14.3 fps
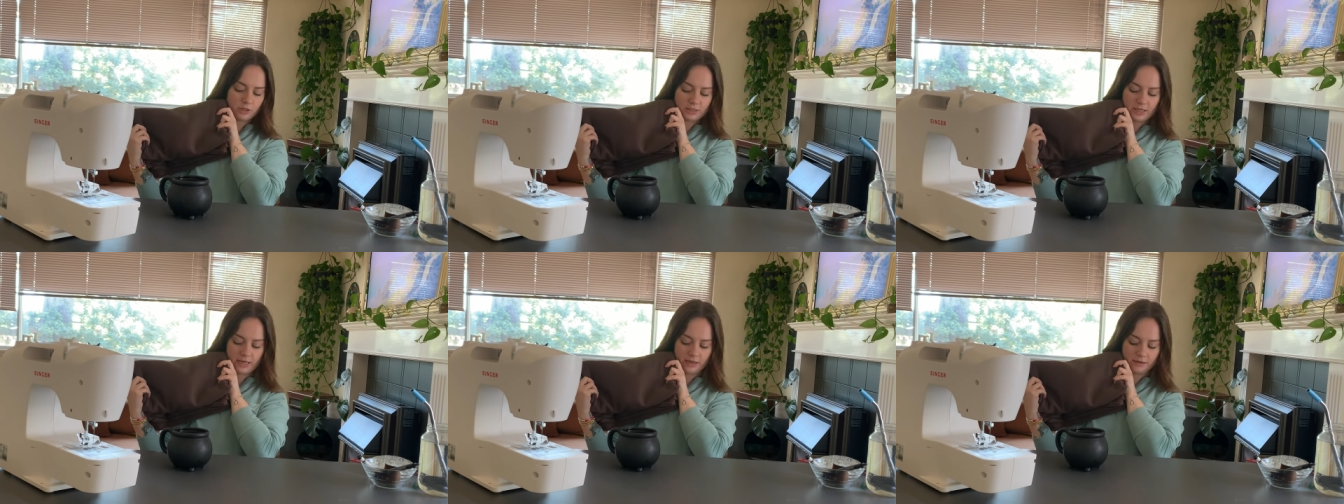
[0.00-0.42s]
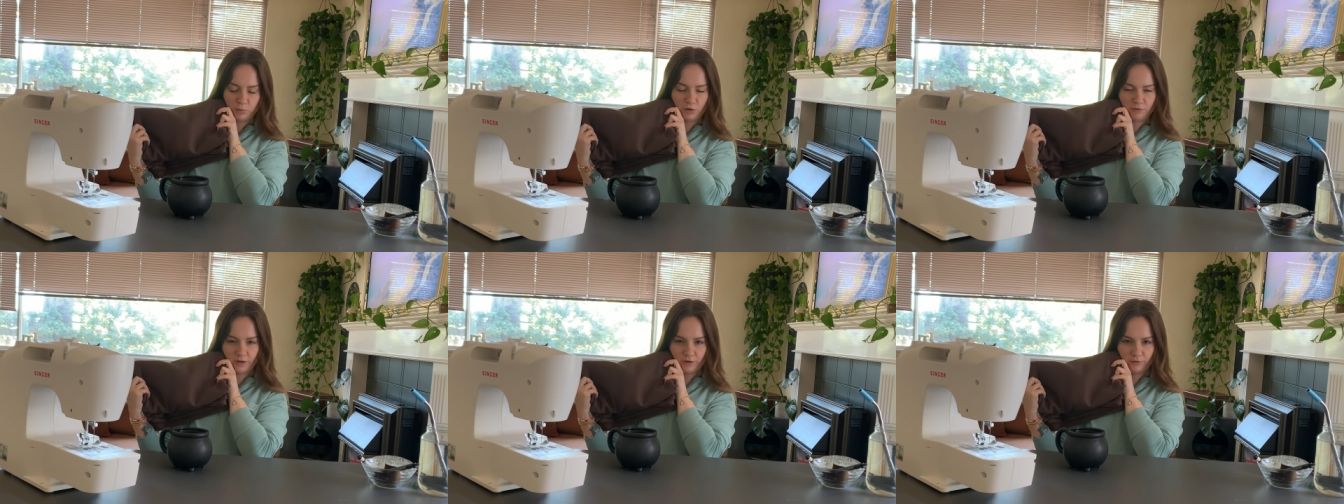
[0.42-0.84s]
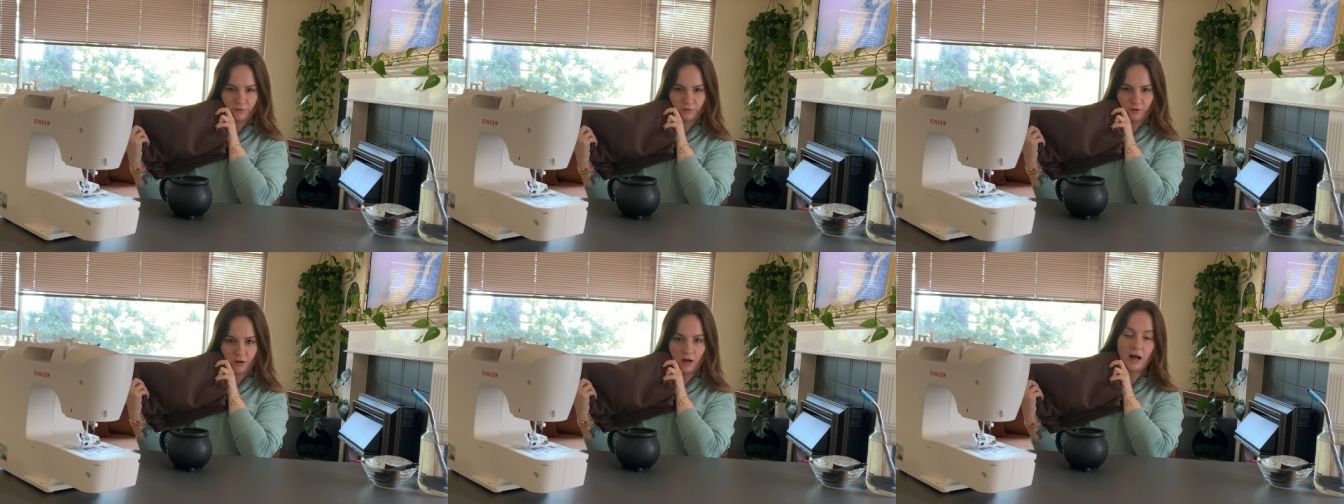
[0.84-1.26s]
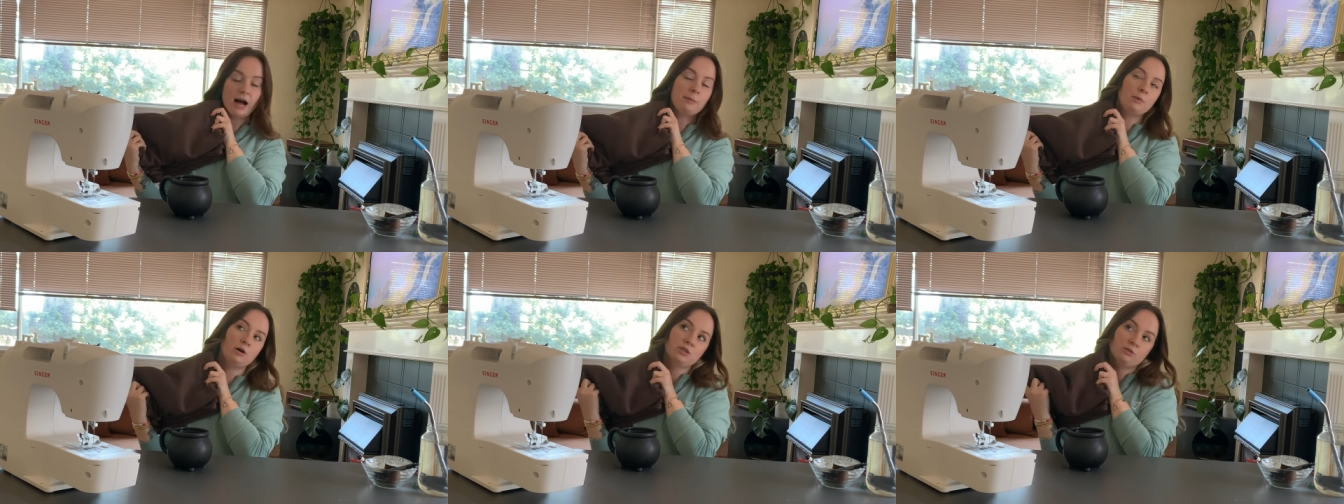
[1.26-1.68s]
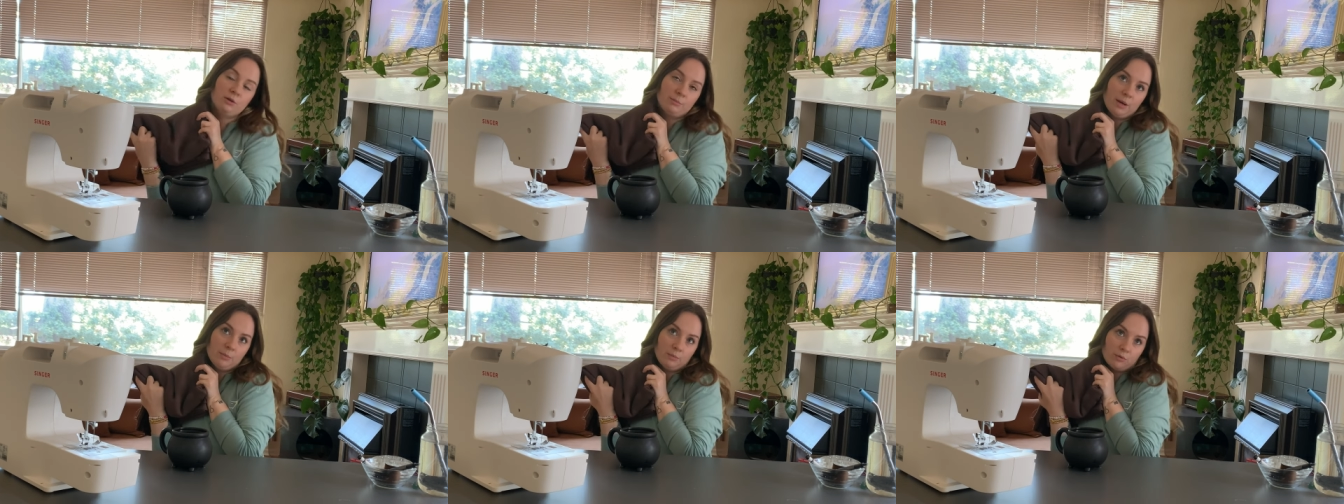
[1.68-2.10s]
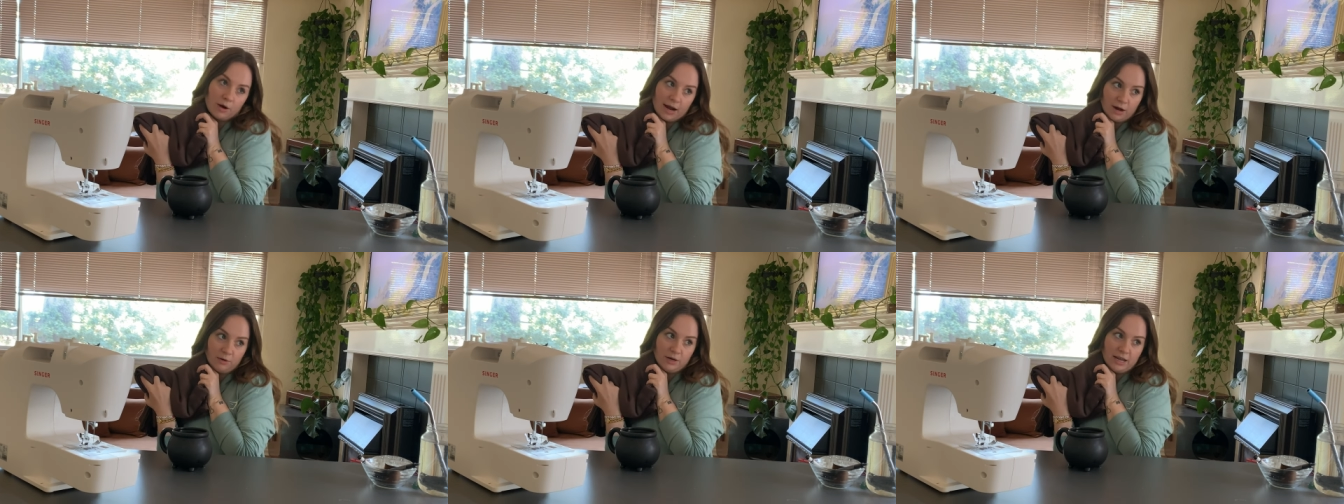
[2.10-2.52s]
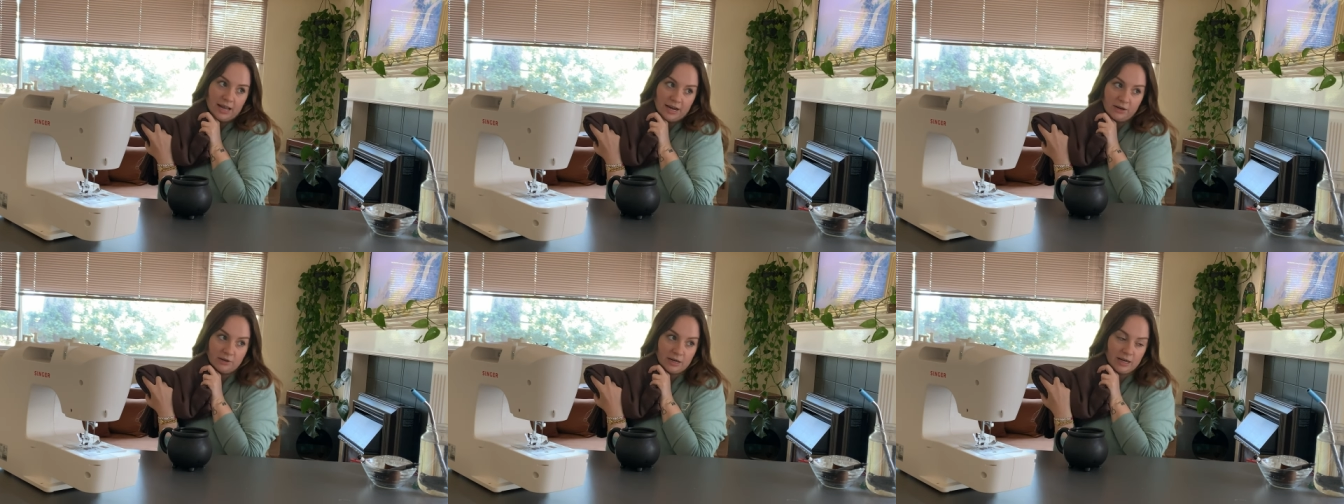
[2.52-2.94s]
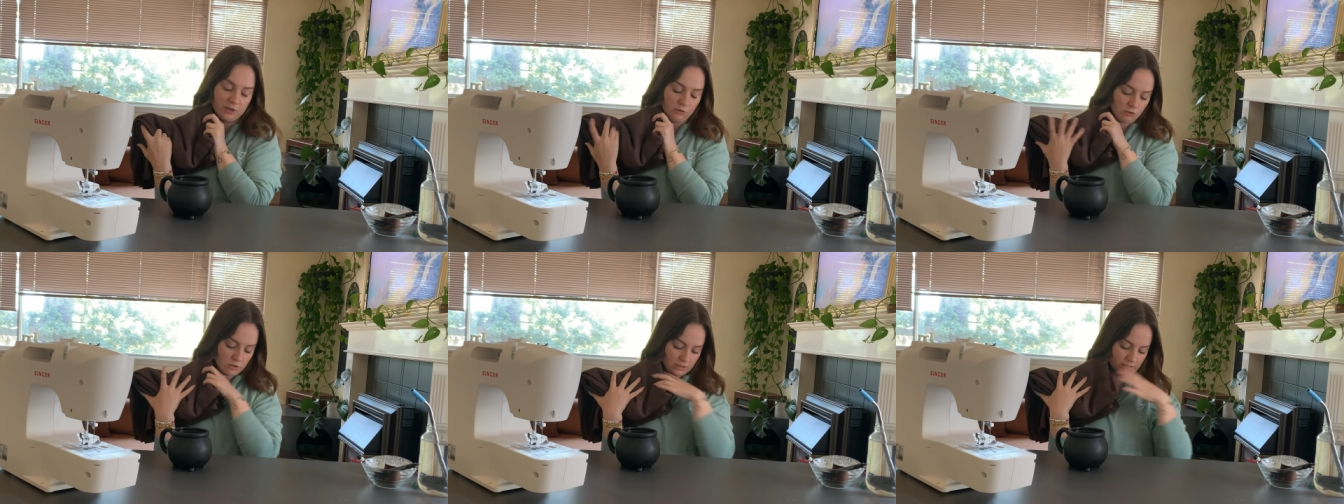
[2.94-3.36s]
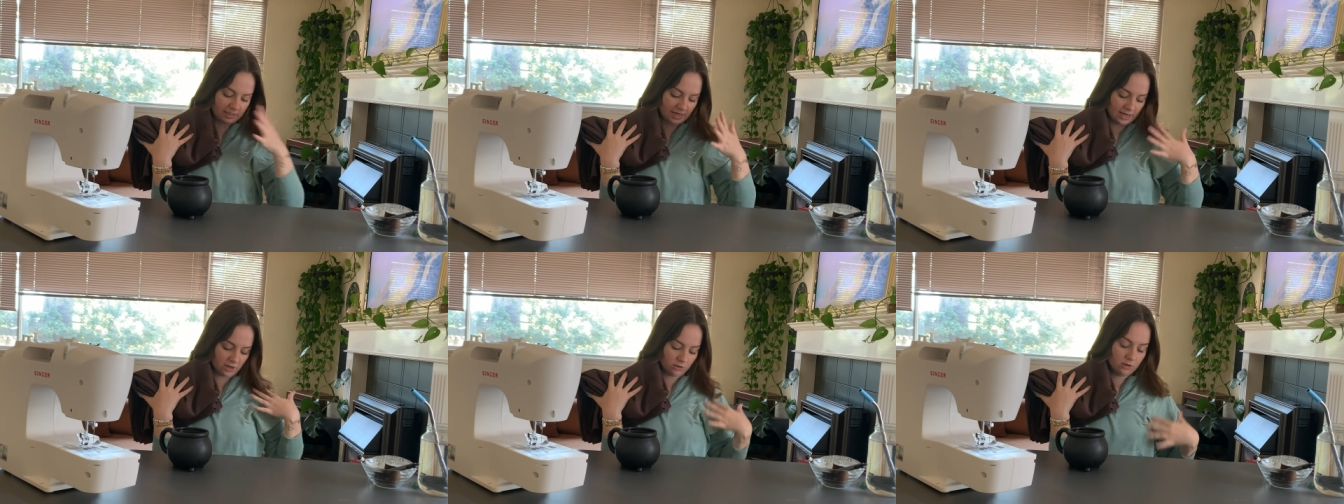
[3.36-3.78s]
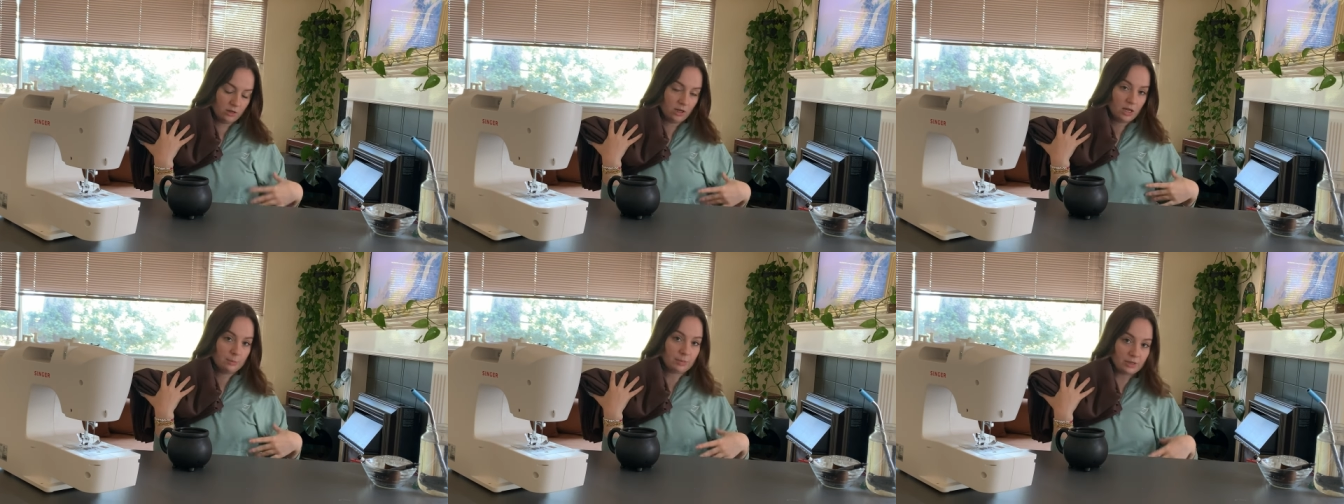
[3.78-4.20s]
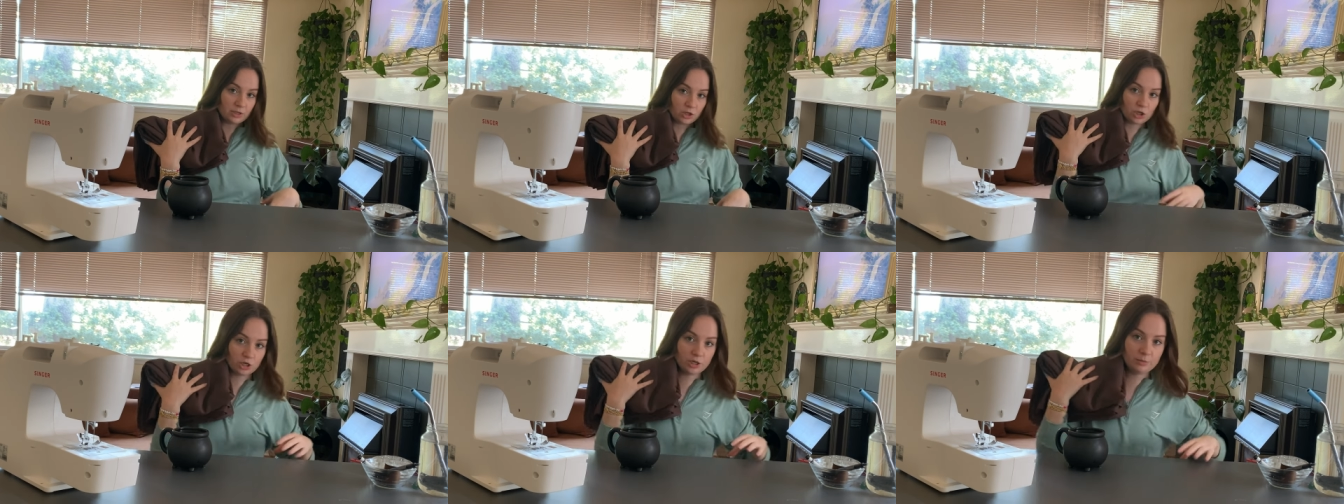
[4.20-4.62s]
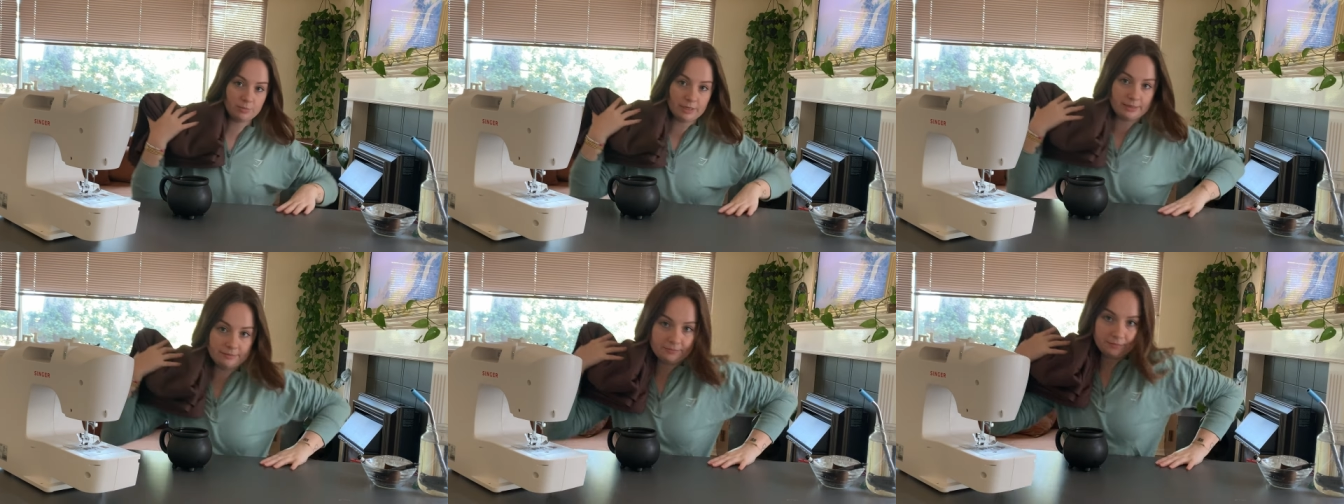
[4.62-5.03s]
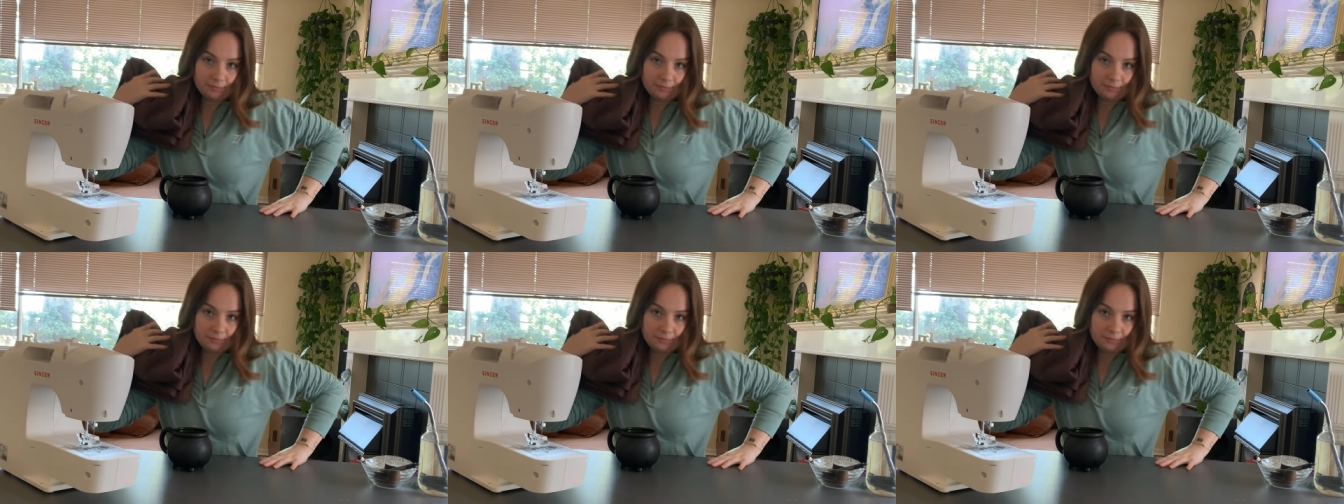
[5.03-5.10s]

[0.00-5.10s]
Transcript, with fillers: just like perfect for fall? I'm also in my brown era. You couldn't tell by the shirt, but